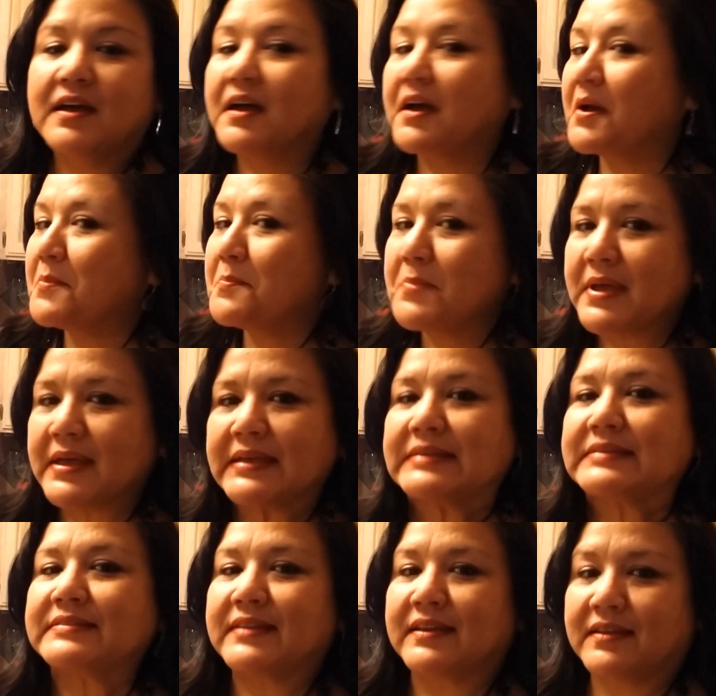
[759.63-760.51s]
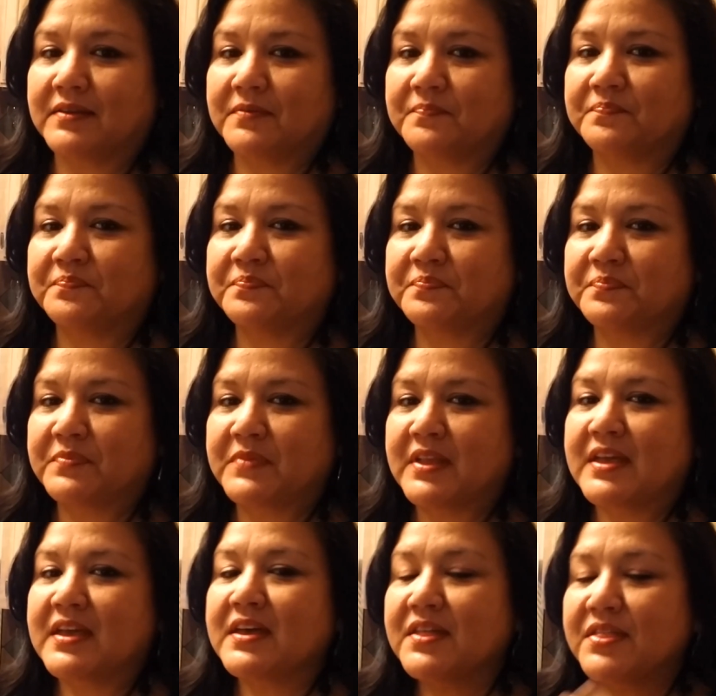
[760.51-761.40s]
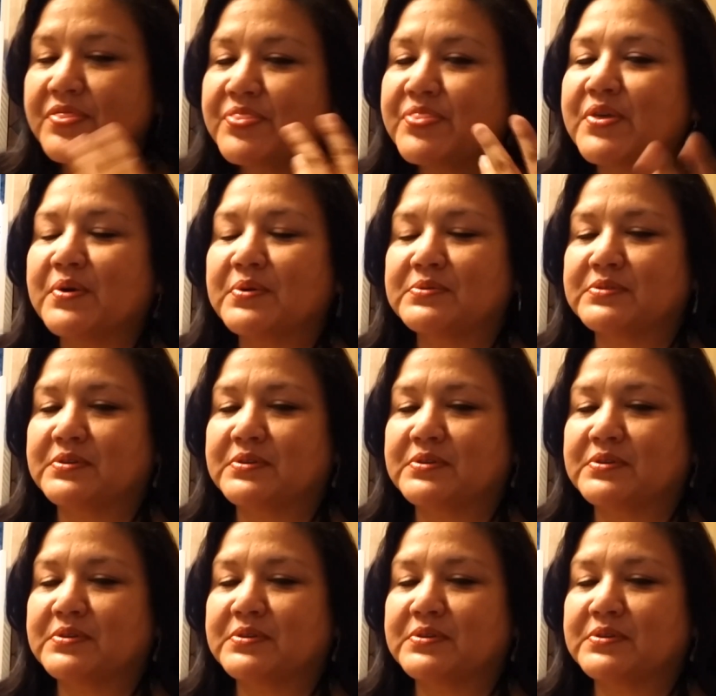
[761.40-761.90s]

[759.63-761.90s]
Amazing. Those